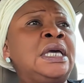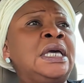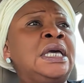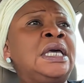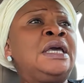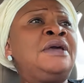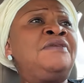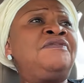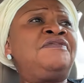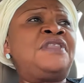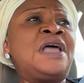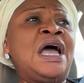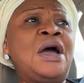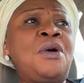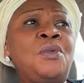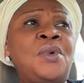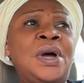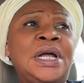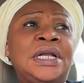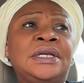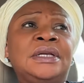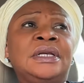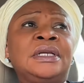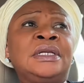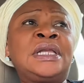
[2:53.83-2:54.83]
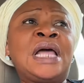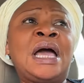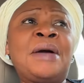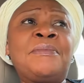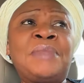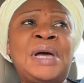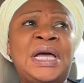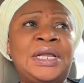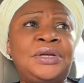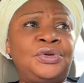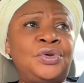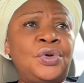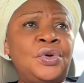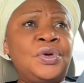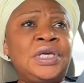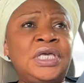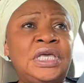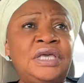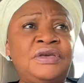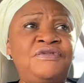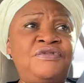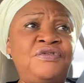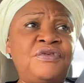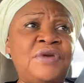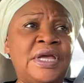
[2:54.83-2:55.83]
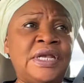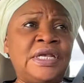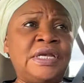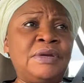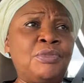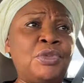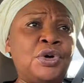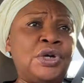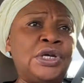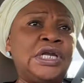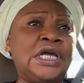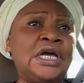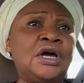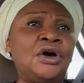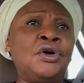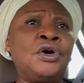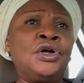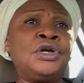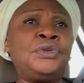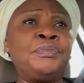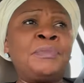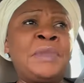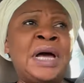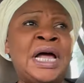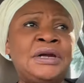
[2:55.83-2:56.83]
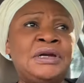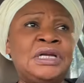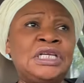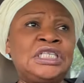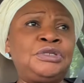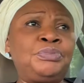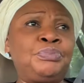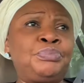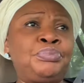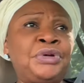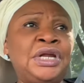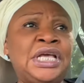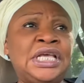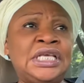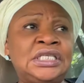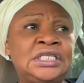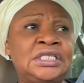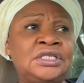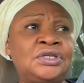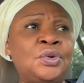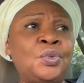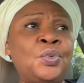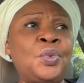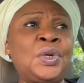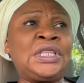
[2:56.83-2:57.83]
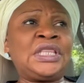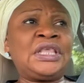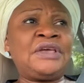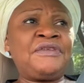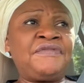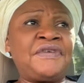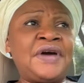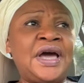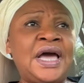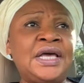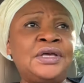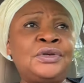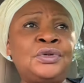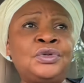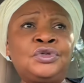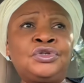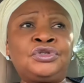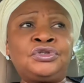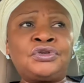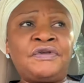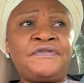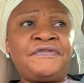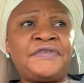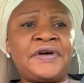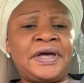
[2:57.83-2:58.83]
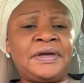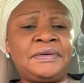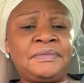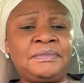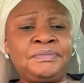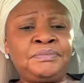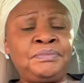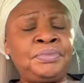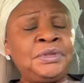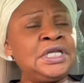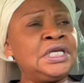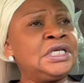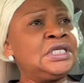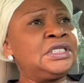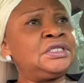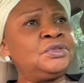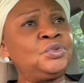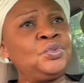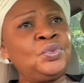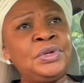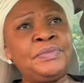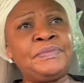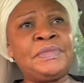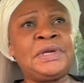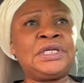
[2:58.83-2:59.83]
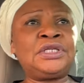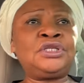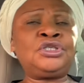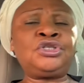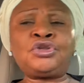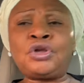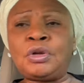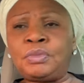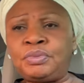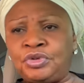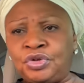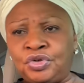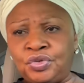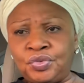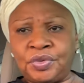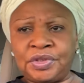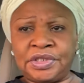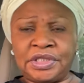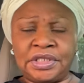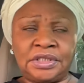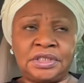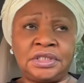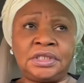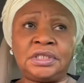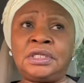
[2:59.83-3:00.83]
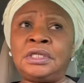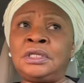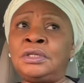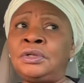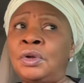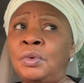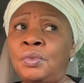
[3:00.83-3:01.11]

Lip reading: If that man don't give you any money, or marriage breaks or whatever, you suffer. Please, women, stop doing it. You know